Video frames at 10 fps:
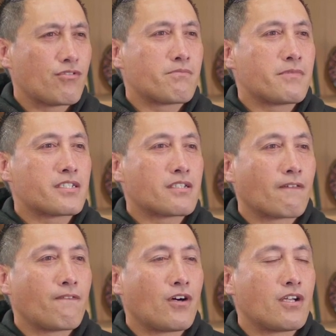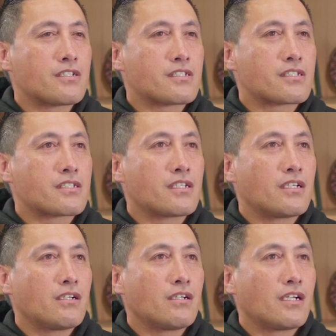domestic violence
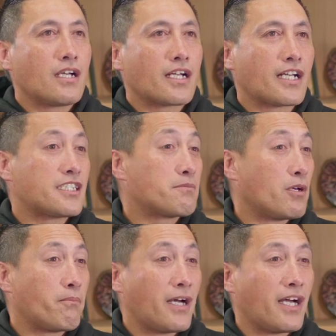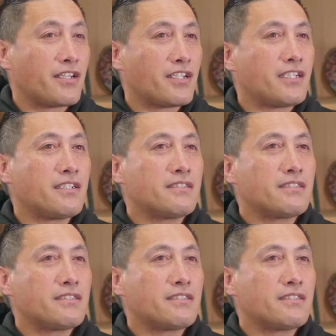against my partner.